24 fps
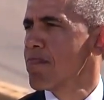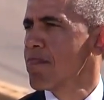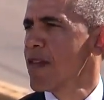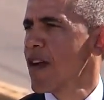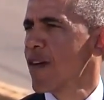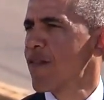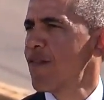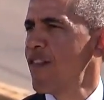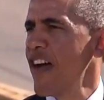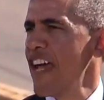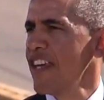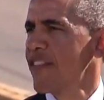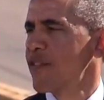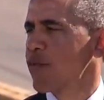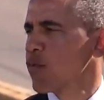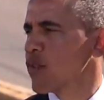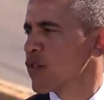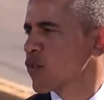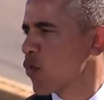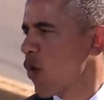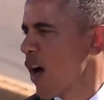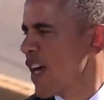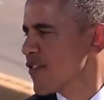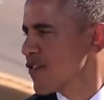Their faith
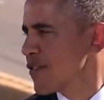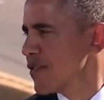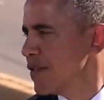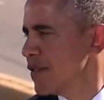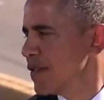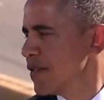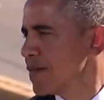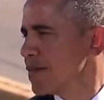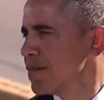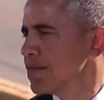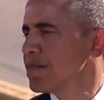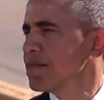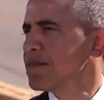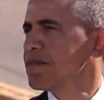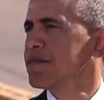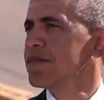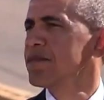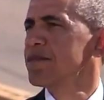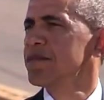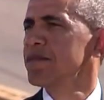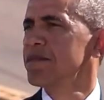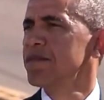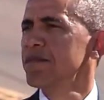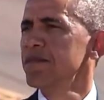was questioned.
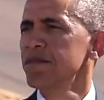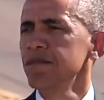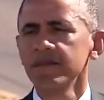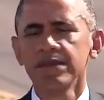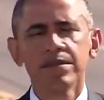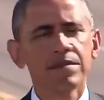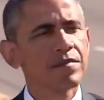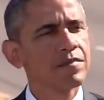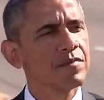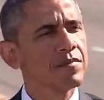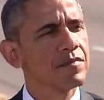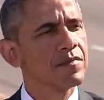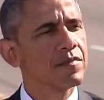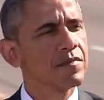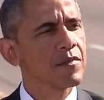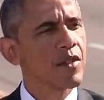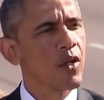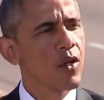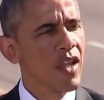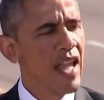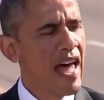Their